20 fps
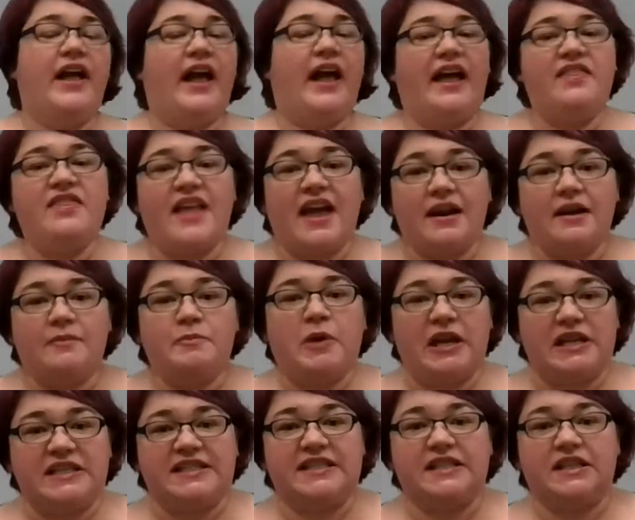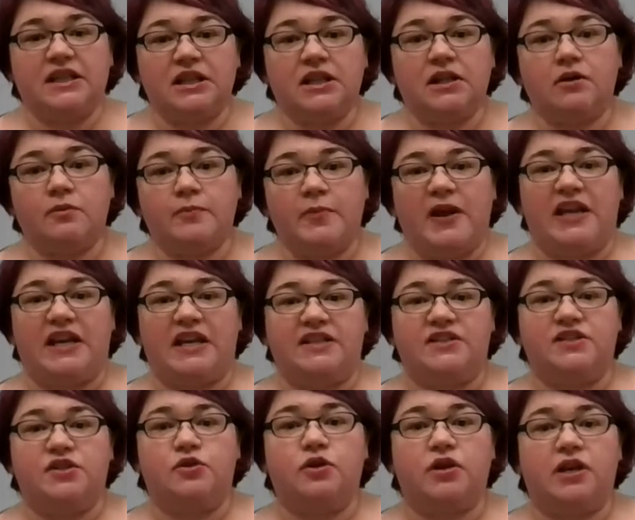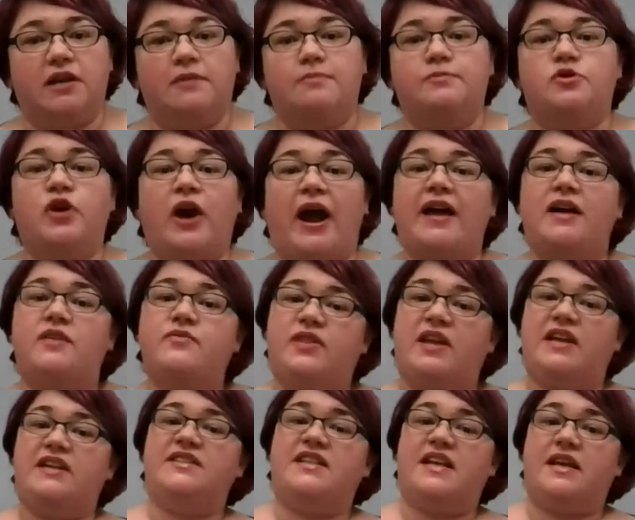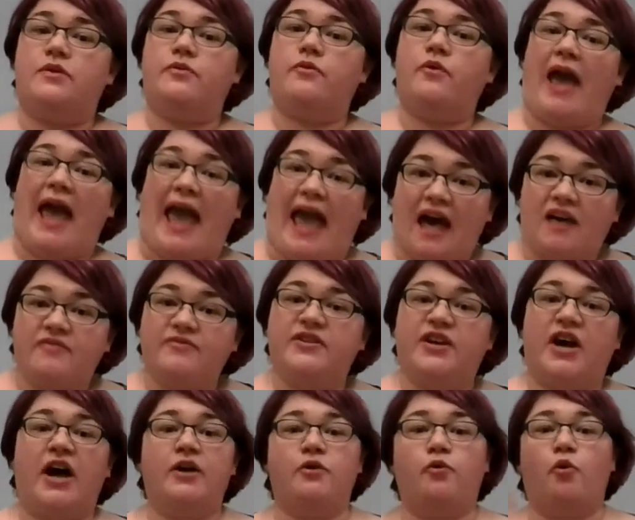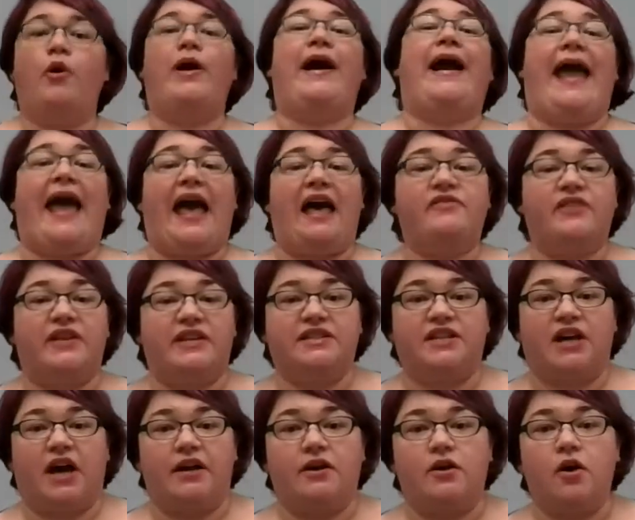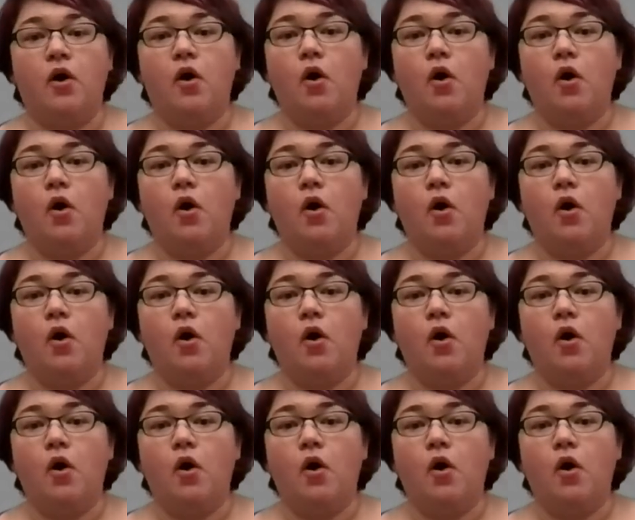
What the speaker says: And that makes it a little bit easier to keep track of things that you have done or haven't done.